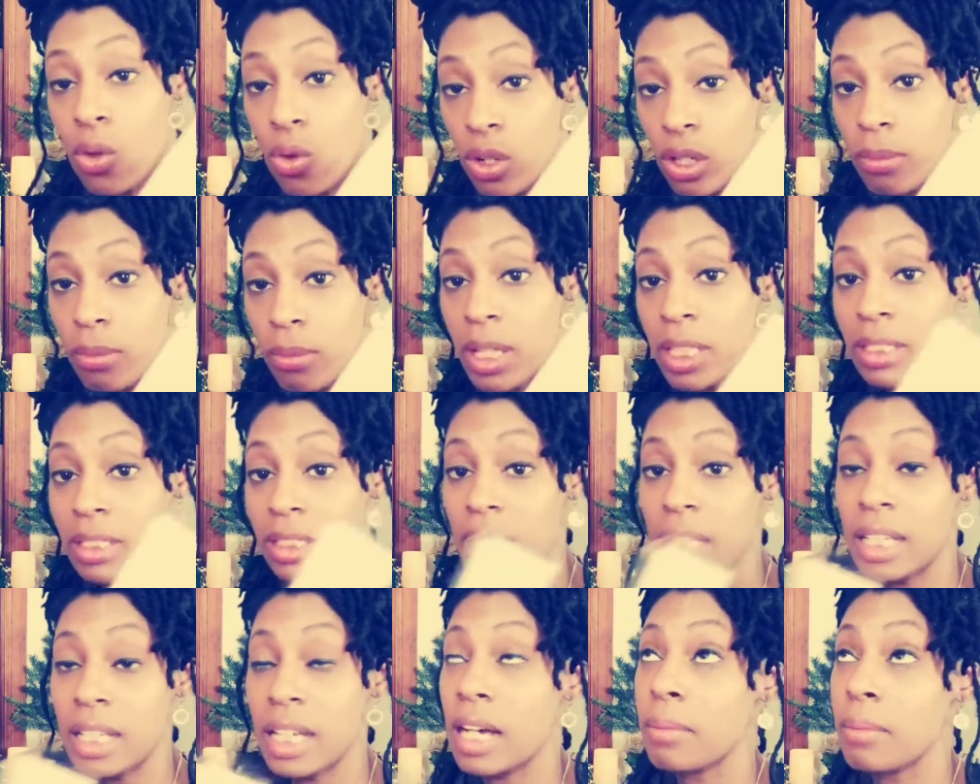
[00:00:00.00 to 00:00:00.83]
ornaments.
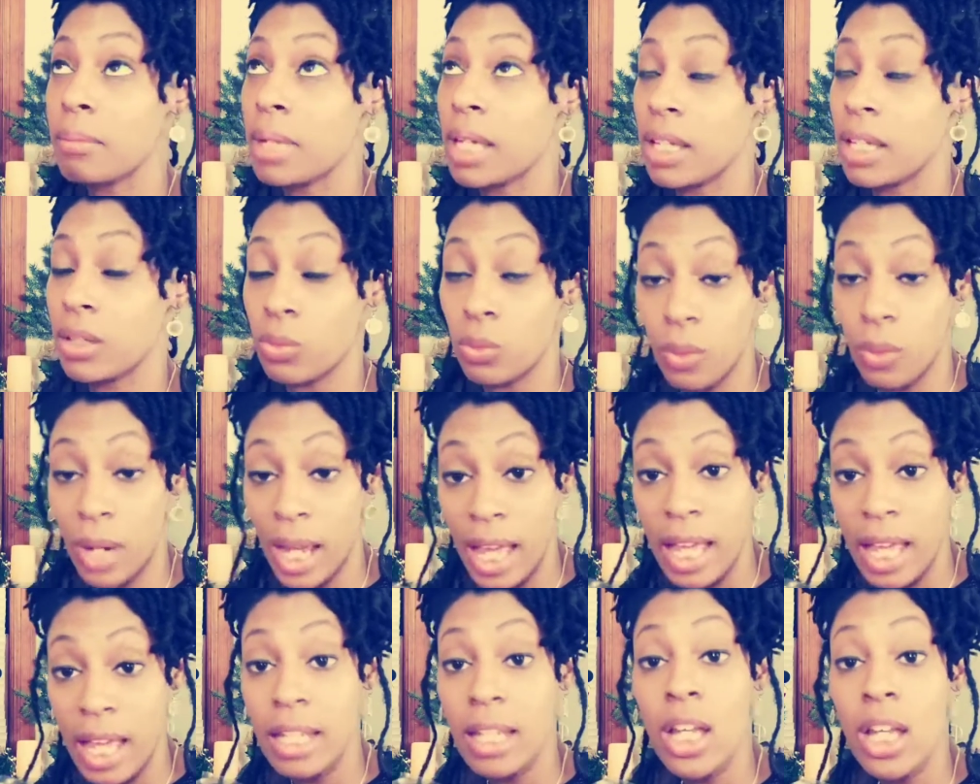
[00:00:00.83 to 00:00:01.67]
They come in
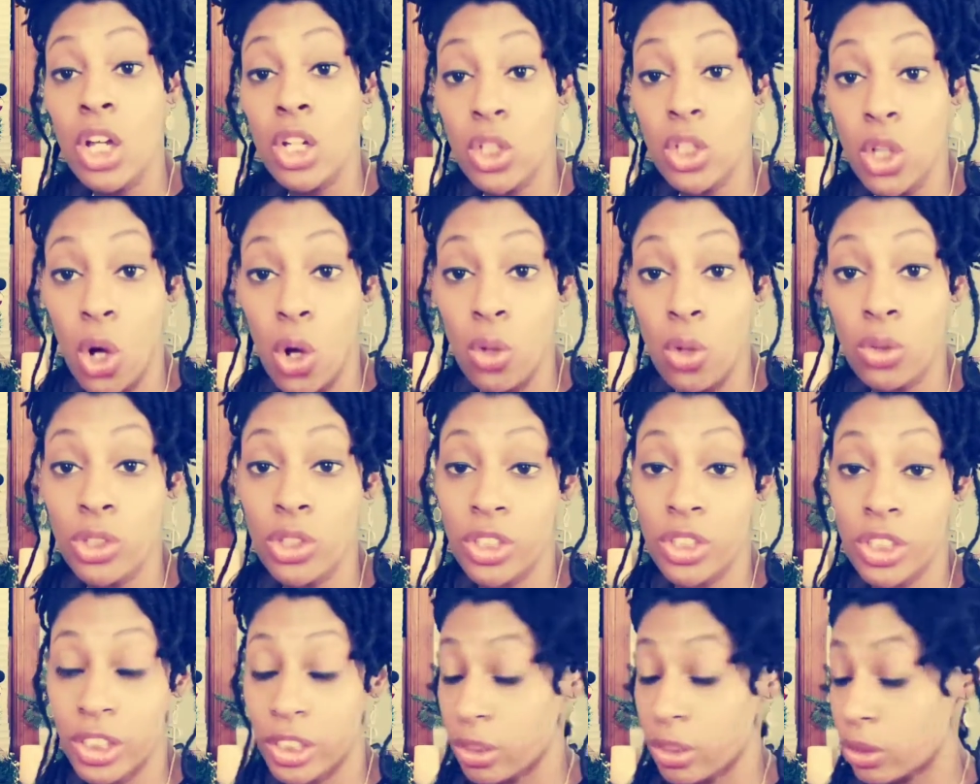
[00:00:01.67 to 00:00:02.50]
red, gold, or
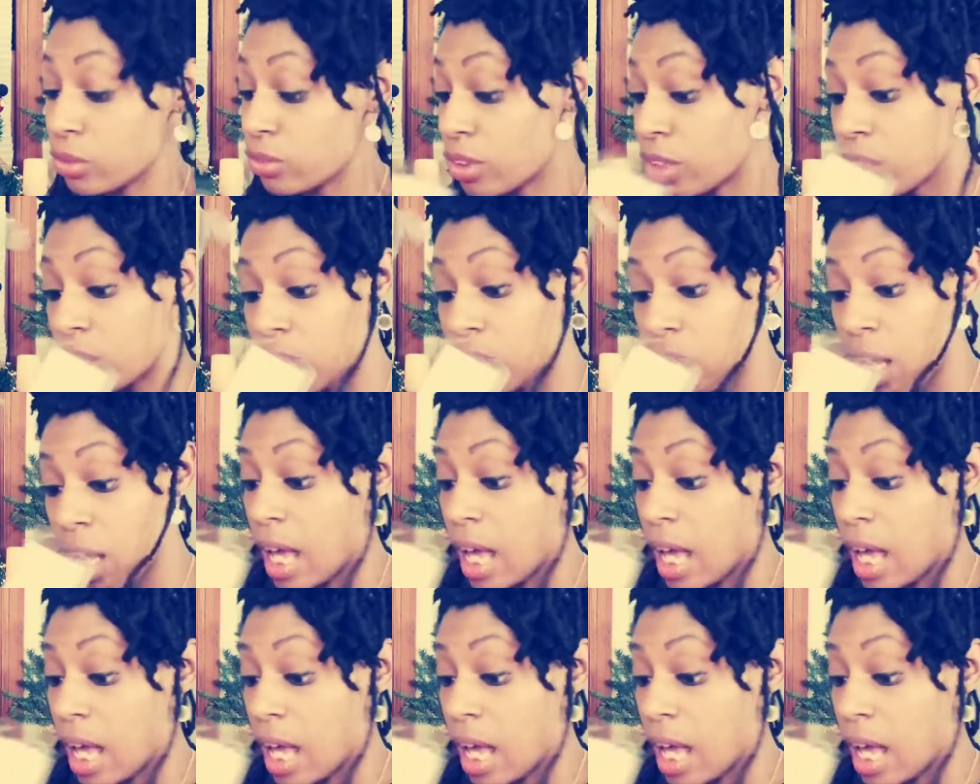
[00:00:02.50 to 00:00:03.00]
silver.